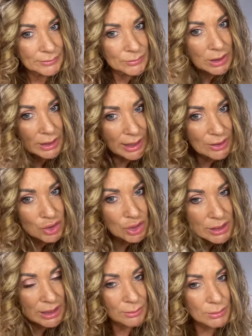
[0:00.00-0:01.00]
Again, just
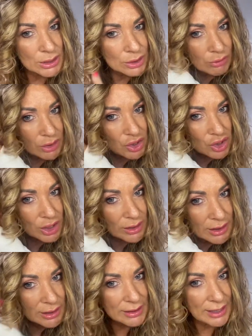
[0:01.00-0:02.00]
keep scrunching
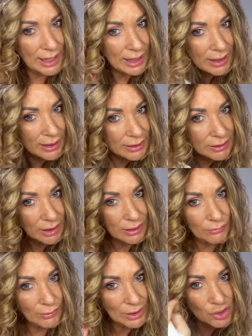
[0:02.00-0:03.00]
this hair, and
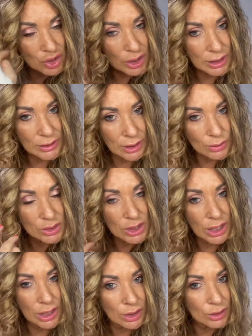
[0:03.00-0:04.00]
eventually those
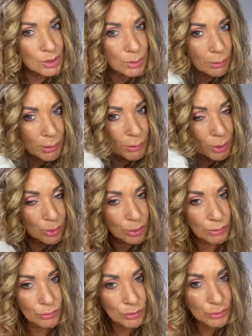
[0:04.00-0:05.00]
curls, when we pull
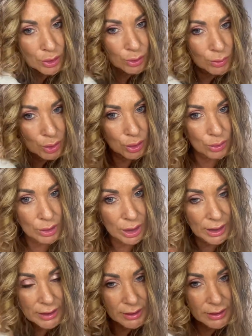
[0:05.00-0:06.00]
them through, will look
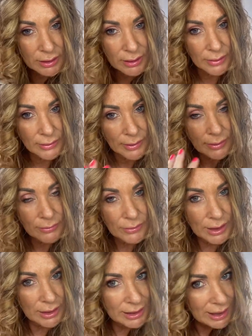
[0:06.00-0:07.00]
like
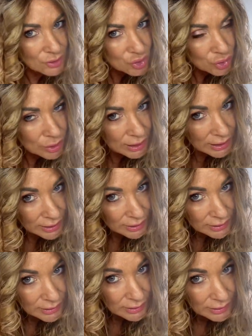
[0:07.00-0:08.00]
they're naturally
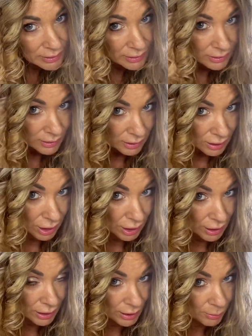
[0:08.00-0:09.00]

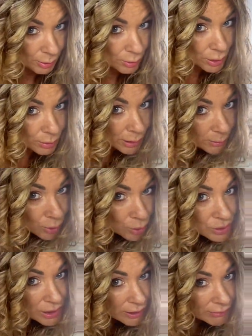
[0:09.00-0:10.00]
curly but with a bit more
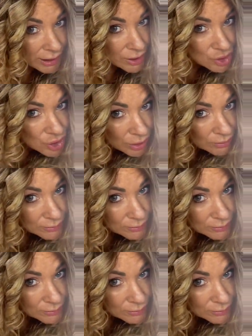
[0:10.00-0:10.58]
direction.